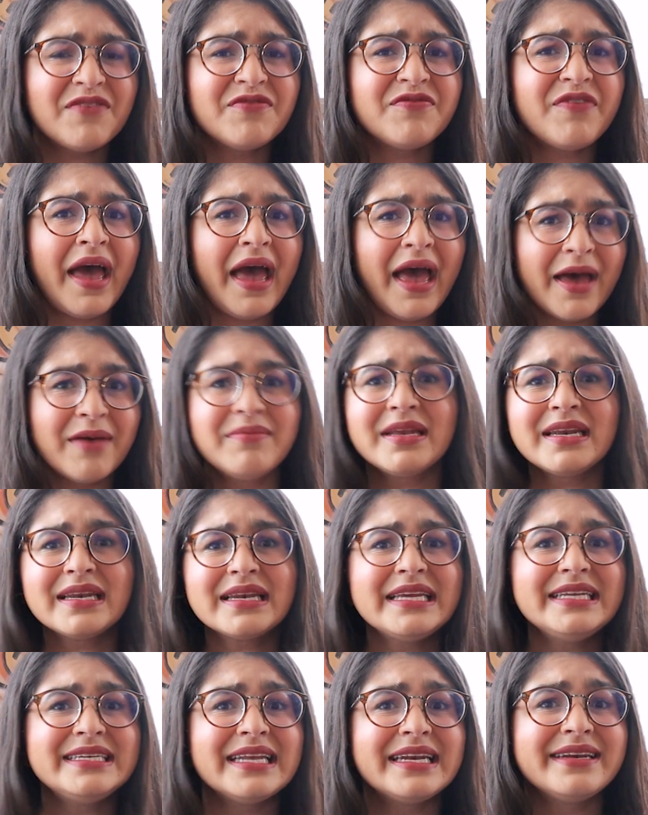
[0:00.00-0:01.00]
have
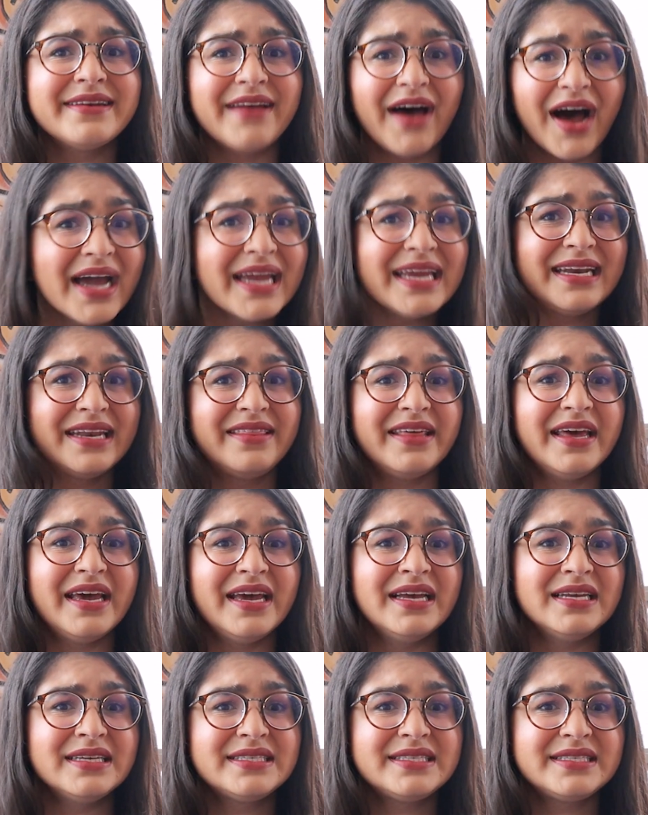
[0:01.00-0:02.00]
vehemently denied
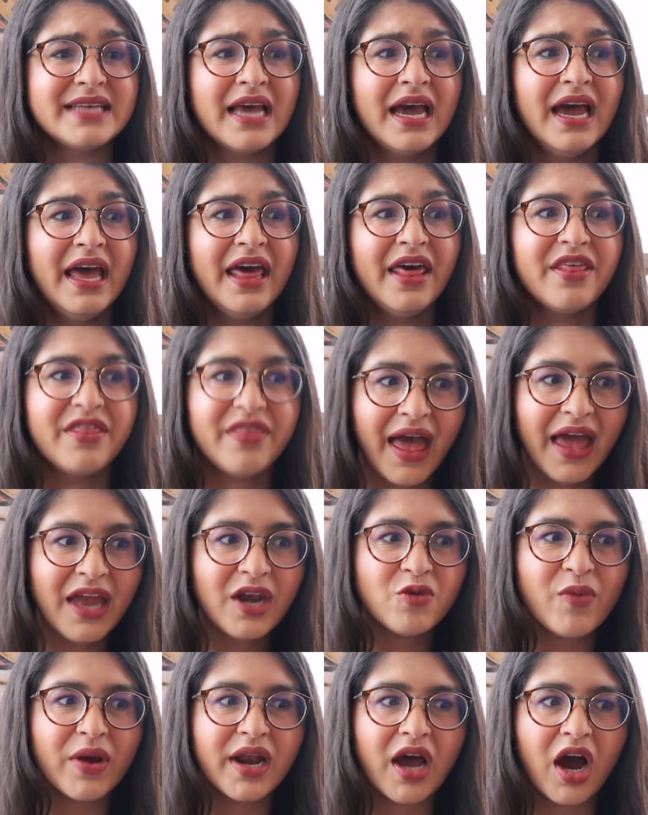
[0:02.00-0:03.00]
this.
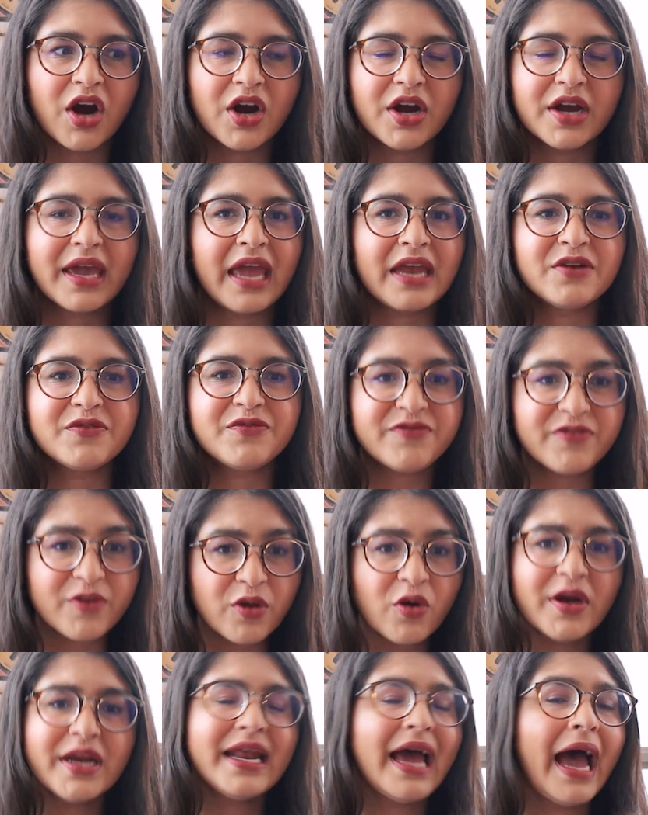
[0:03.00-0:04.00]
Then, when Hurricane
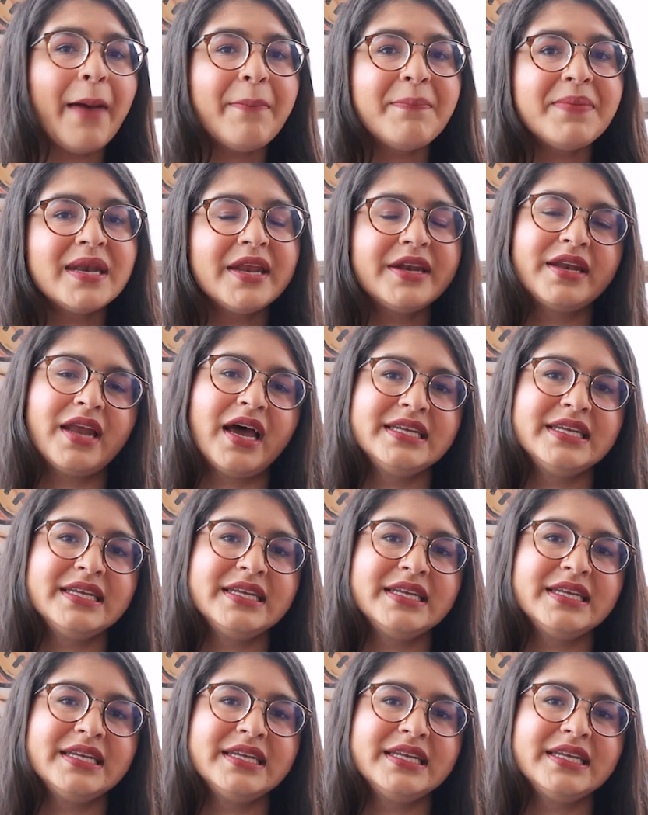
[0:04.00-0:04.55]
Floyd happened in